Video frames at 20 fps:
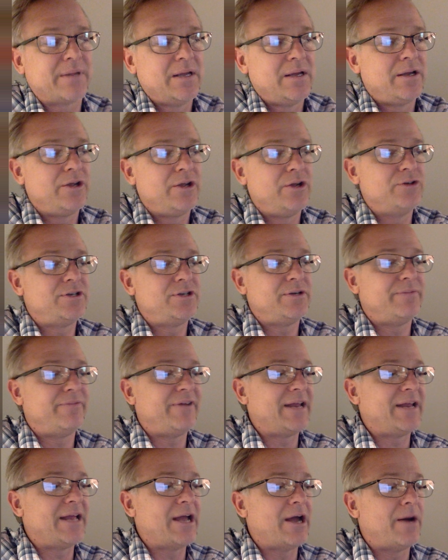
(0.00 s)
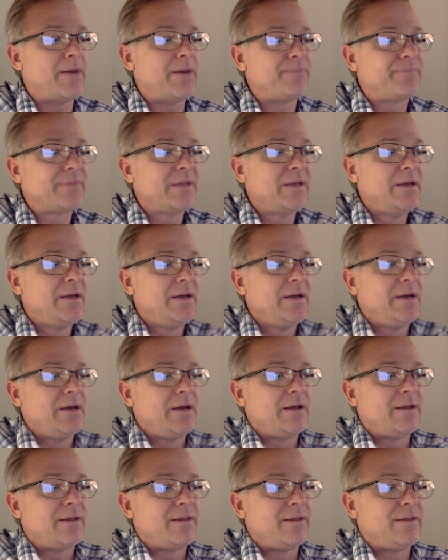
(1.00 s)
YouTube video.
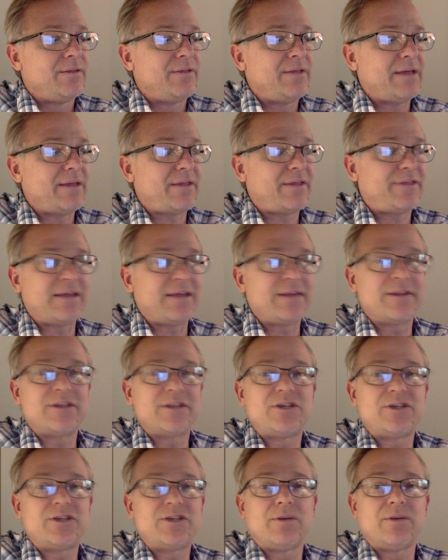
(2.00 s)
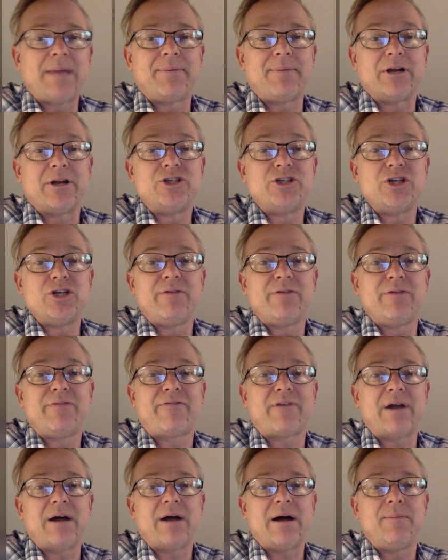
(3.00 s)
The other thing that you'll be able to do
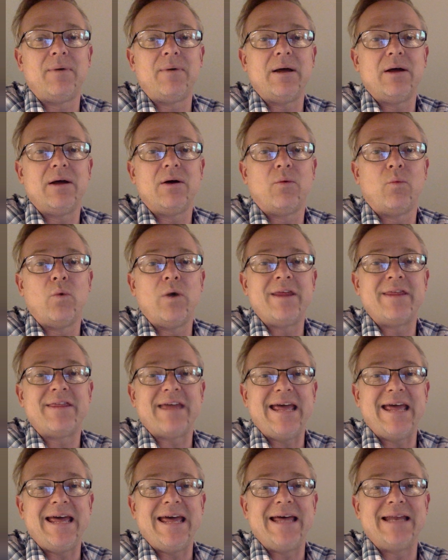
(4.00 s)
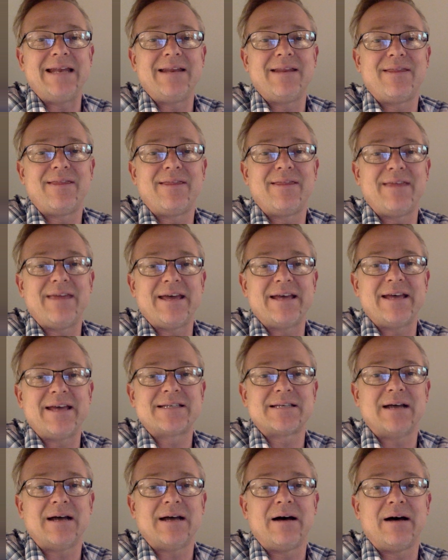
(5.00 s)
from within this,
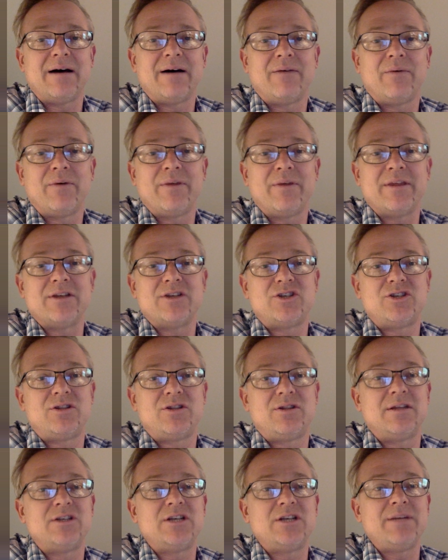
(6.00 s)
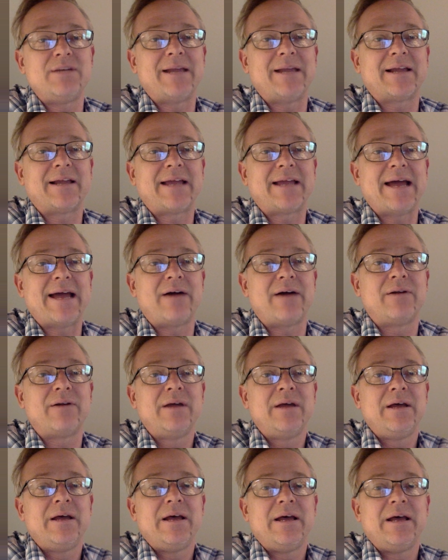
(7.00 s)
with the Gmail account,
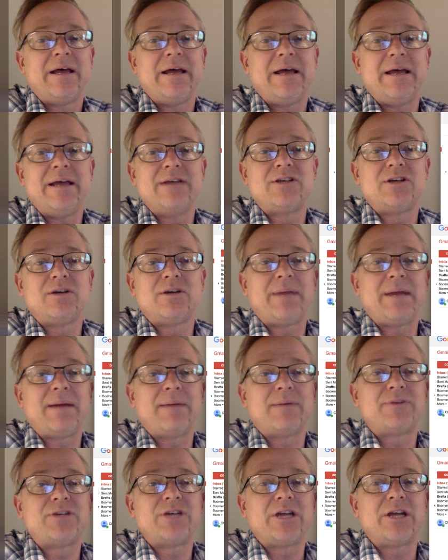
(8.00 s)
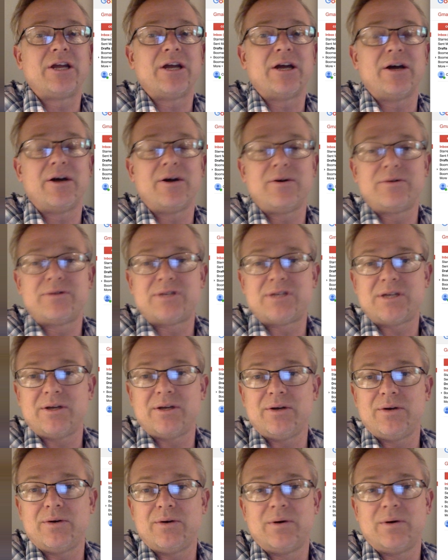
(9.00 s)
is you'll be able to go
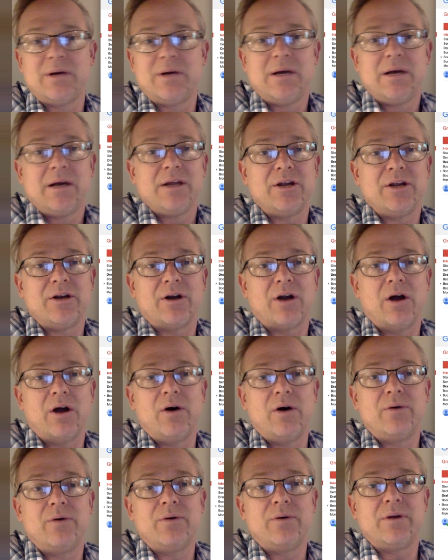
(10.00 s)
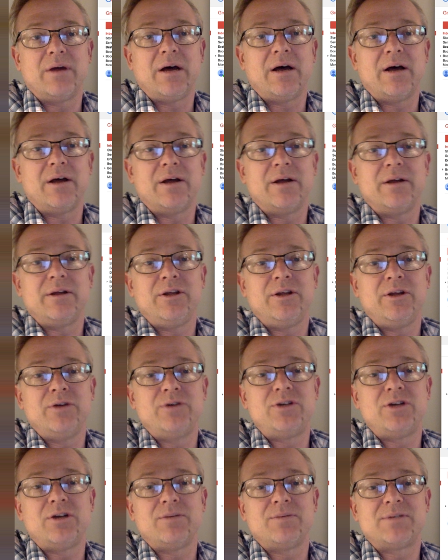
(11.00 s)
to your own
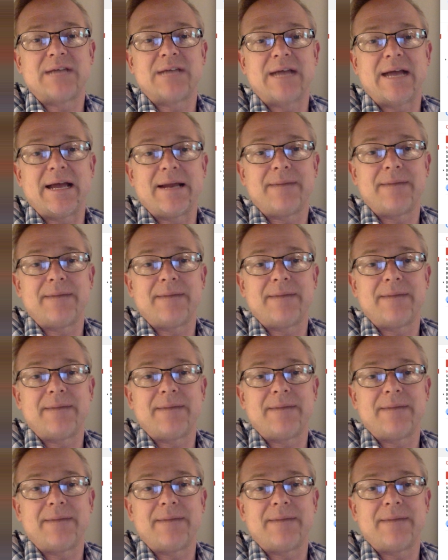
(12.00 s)
YouTube site.